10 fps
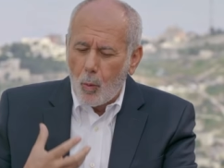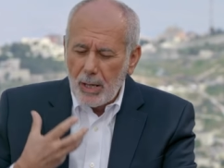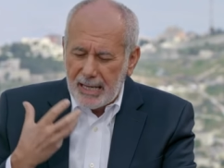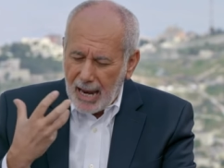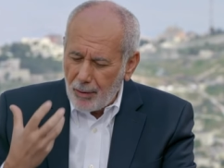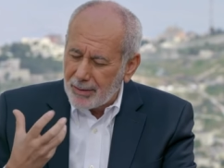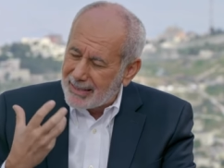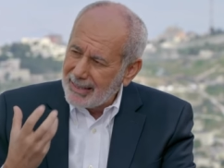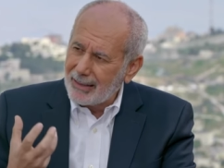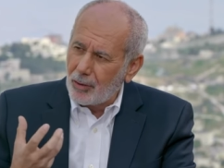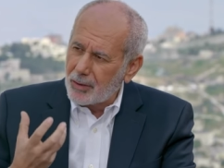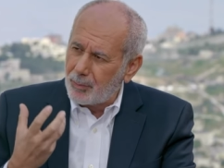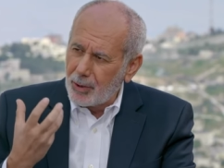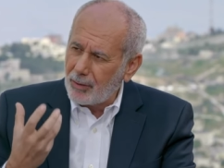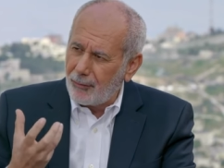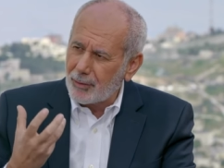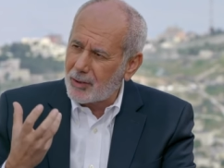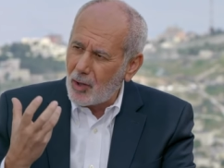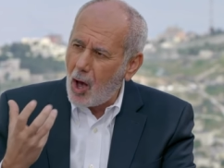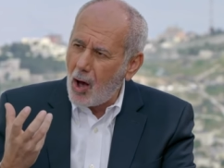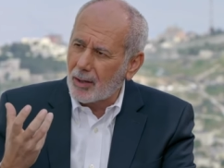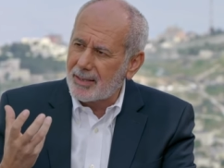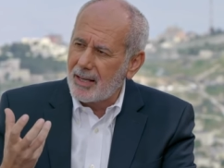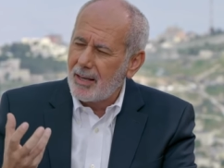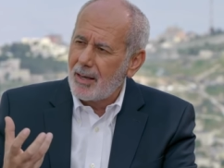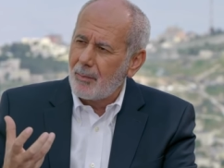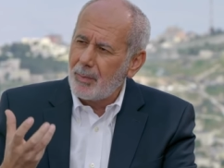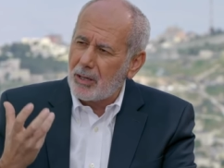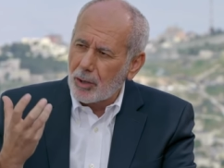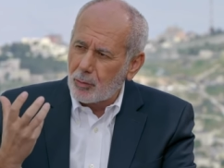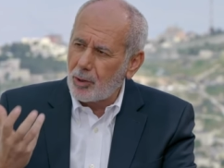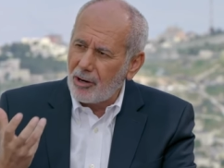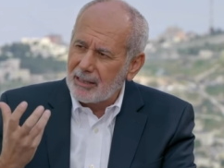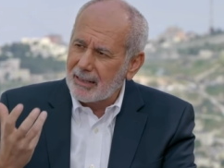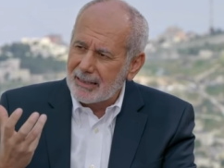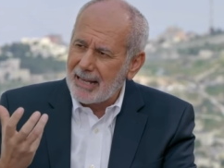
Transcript: We cannot sing those beautiful songs because we are in the